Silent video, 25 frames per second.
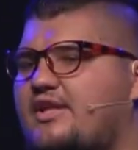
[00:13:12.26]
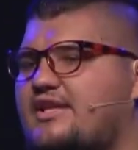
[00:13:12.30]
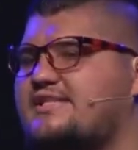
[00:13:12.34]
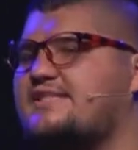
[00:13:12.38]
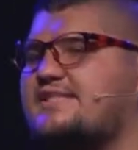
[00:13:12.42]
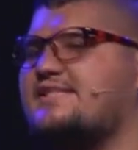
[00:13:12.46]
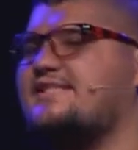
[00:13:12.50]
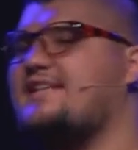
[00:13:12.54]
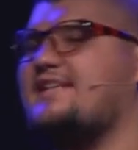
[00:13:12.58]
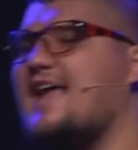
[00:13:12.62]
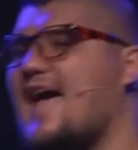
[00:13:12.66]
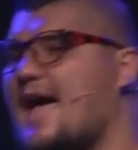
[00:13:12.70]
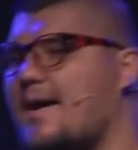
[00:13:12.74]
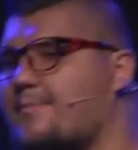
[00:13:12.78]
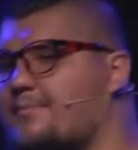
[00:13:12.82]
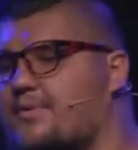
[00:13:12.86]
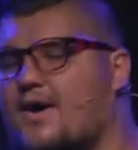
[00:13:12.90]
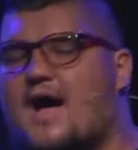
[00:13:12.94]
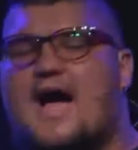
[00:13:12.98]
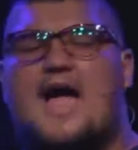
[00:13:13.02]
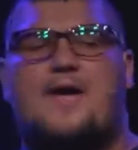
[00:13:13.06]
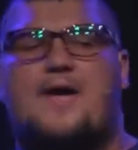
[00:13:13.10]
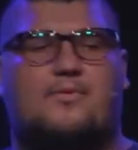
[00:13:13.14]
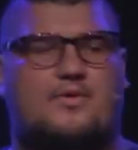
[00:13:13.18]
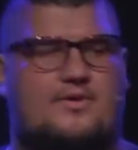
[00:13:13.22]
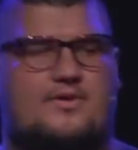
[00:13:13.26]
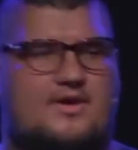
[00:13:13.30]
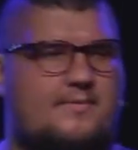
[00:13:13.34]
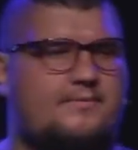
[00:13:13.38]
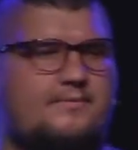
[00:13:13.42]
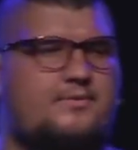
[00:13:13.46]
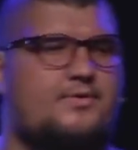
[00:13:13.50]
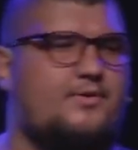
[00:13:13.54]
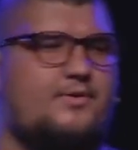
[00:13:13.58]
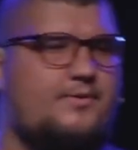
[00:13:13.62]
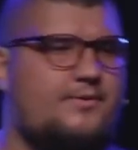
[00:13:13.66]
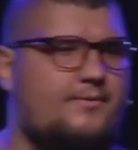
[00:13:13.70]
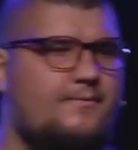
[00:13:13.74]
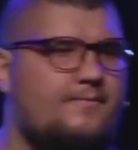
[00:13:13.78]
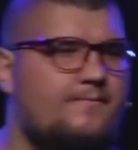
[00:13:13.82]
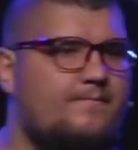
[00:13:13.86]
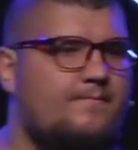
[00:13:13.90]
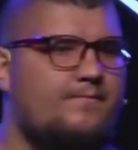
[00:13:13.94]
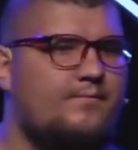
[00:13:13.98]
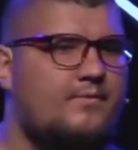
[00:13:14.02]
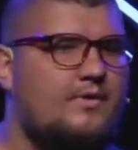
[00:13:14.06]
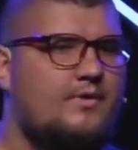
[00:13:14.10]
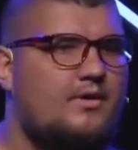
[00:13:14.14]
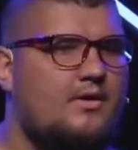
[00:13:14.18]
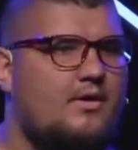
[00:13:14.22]
step, I will come through.
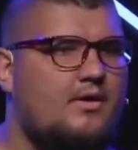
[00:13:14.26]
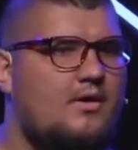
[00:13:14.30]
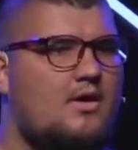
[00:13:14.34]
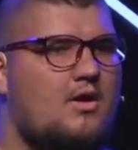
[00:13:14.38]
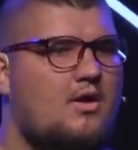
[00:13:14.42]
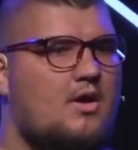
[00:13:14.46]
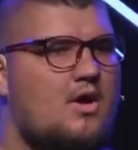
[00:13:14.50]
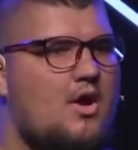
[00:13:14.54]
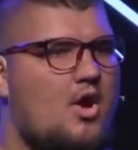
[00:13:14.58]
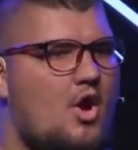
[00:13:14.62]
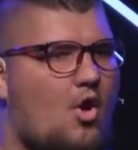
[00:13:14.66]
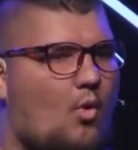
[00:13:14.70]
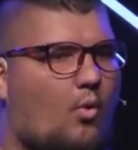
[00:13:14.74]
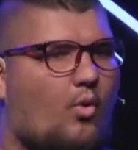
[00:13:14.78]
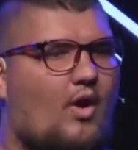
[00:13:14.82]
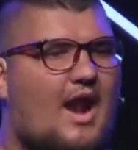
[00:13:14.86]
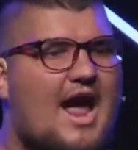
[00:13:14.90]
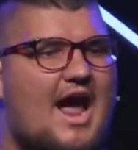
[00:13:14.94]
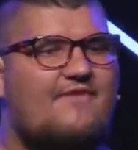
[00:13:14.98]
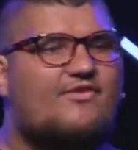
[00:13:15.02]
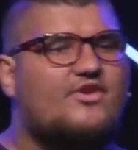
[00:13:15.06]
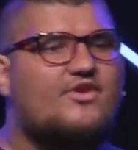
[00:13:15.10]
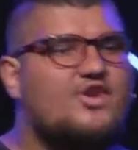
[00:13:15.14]
Wherever